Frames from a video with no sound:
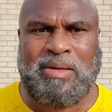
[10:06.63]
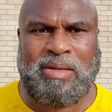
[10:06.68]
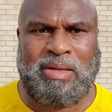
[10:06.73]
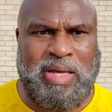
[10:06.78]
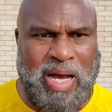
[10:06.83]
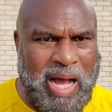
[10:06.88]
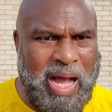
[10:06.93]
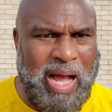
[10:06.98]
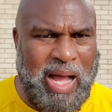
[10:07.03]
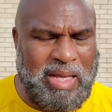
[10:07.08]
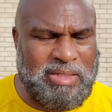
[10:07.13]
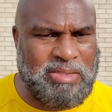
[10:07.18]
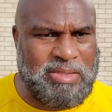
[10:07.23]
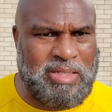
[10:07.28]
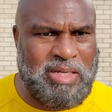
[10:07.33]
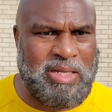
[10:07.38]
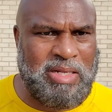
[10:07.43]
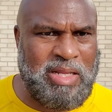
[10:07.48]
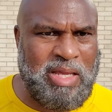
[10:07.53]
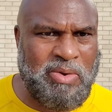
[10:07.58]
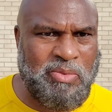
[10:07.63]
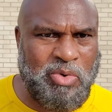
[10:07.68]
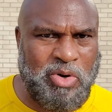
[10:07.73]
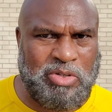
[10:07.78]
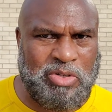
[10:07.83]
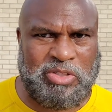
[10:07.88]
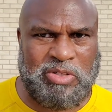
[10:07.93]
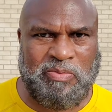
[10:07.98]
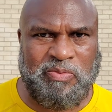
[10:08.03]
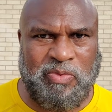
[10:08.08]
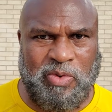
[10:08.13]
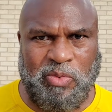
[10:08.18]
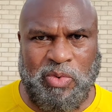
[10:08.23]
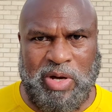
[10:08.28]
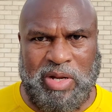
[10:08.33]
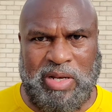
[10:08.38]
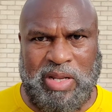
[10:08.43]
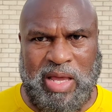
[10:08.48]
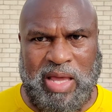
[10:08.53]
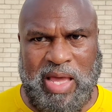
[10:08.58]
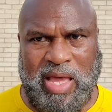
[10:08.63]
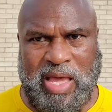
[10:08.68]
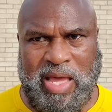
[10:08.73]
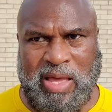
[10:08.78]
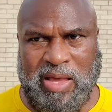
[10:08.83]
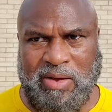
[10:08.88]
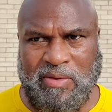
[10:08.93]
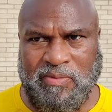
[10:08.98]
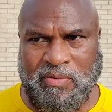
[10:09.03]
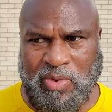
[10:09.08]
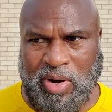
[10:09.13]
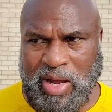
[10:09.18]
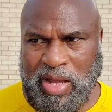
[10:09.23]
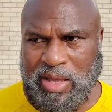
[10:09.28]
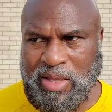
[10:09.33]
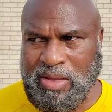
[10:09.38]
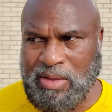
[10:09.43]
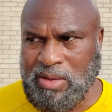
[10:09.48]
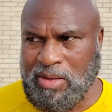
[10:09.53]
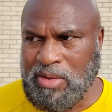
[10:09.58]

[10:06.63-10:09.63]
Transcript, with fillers: gods that they worship for what they have, right?